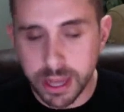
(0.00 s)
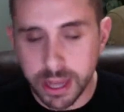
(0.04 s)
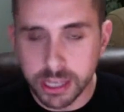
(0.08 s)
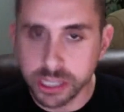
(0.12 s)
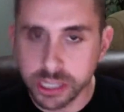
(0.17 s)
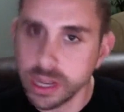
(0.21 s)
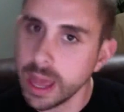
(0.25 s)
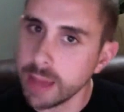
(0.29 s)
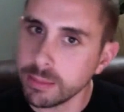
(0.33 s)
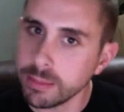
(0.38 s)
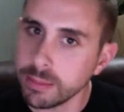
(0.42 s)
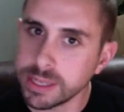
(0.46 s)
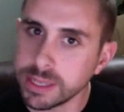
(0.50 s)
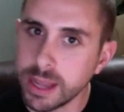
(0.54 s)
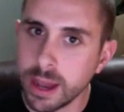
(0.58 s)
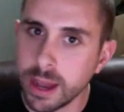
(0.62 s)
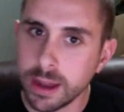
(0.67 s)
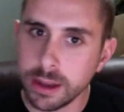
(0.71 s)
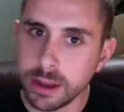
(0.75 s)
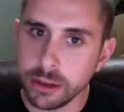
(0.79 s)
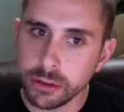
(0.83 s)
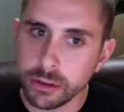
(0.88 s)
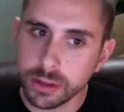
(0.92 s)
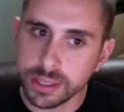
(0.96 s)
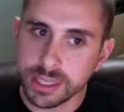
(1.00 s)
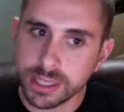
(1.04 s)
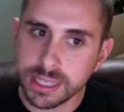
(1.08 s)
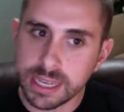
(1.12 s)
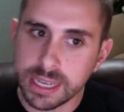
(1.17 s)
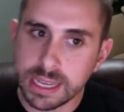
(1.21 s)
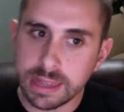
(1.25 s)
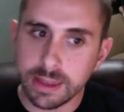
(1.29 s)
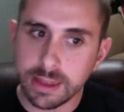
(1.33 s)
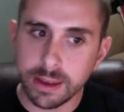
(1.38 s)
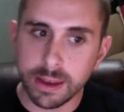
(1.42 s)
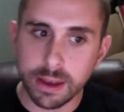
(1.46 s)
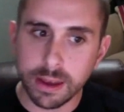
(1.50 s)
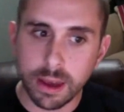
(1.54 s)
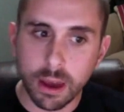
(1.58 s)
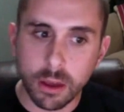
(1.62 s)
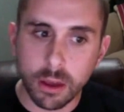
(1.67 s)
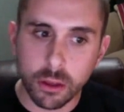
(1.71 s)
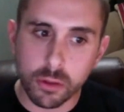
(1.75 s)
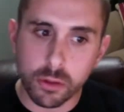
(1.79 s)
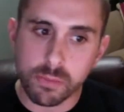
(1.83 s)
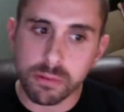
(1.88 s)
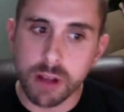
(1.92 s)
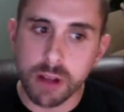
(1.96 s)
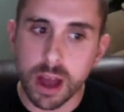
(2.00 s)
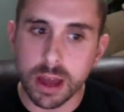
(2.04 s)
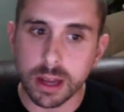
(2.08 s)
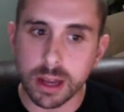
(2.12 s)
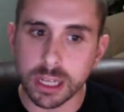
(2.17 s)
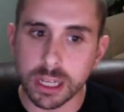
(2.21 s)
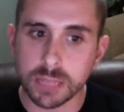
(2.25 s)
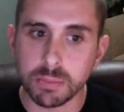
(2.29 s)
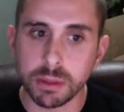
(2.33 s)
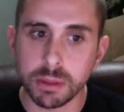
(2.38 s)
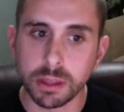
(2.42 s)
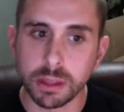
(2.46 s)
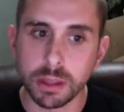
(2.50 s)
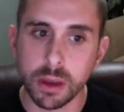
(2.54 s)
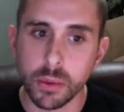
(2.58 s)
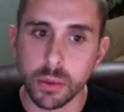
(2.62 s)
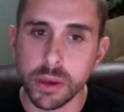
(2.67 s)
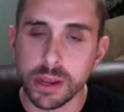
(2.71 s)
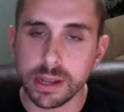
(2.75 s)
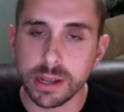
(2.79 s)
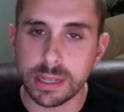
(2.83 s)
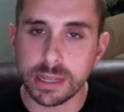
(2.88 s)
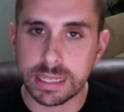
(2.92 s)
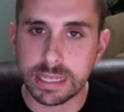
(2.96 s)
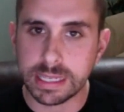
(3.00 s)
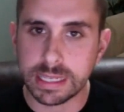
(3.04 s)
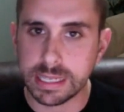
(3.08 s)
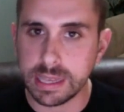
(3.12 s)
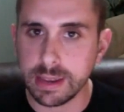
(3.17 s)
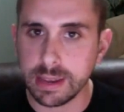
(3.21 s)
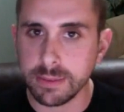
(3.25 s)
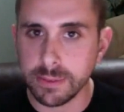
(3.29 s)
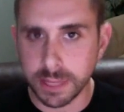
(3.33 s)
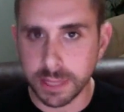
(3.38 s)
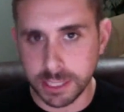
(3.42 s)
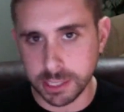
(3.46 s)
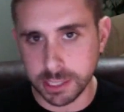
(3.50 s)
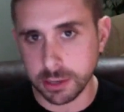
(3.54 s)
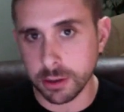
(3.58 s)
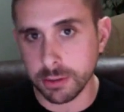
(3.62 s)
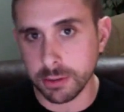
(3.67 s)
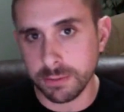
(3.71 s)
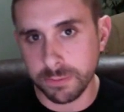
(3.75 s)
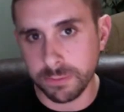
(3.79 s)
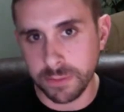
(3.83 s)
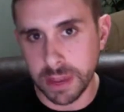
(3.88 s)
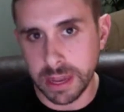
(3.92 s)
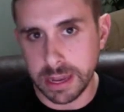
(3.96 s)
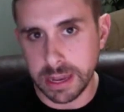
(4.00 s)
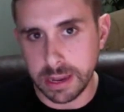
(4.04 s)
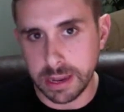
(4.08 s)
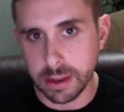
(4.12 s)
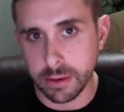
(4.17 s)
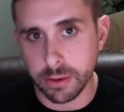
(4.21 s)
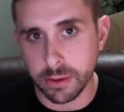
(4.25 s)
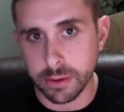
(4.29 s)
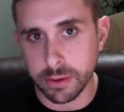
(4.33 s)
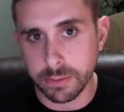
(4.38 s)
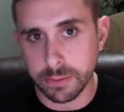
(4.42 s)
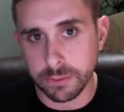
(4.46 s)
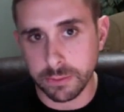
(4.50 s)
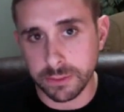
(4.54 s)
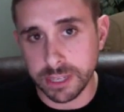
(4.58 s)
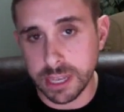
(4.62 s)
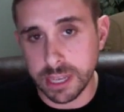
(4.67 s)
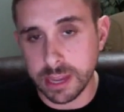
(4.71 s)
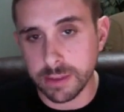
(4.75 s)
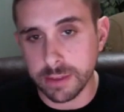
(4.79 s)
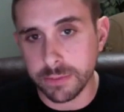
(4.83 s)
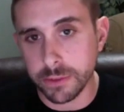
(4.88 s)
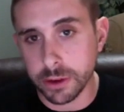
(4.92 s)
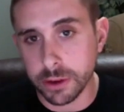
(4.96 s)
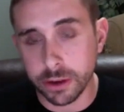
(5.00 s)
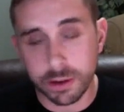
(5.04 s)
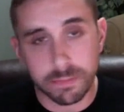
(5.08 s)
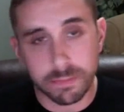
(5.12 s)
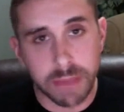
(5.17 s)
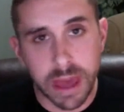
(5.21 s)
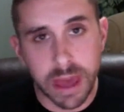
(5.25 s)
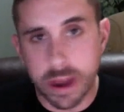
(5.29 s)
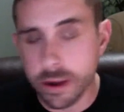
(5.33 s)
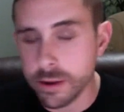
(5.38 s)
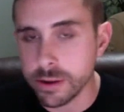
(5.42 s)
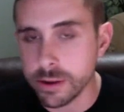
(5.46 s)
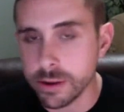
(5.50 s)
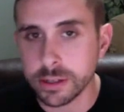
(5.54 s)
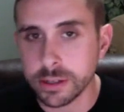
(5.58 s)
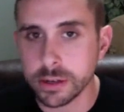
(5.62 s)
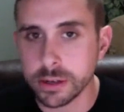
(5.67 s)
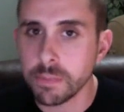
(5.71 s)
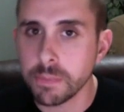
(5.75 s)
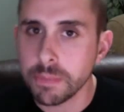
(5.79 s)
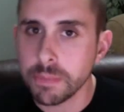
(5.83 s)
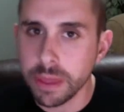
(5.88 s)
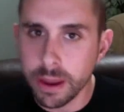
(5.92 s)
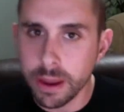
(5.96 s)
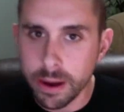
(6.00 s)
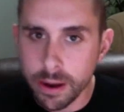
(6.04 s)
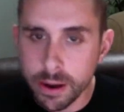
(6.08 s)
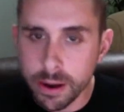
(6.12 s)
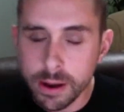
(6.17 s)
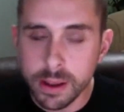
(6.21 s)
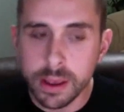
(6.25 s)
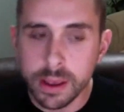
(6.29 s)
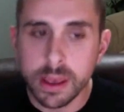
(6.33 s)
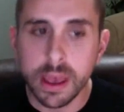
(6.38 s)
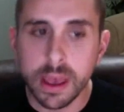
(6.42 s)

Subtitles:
in Amazon, and you can see the other products below it to see if it's a good fit or see if your competitors are up there.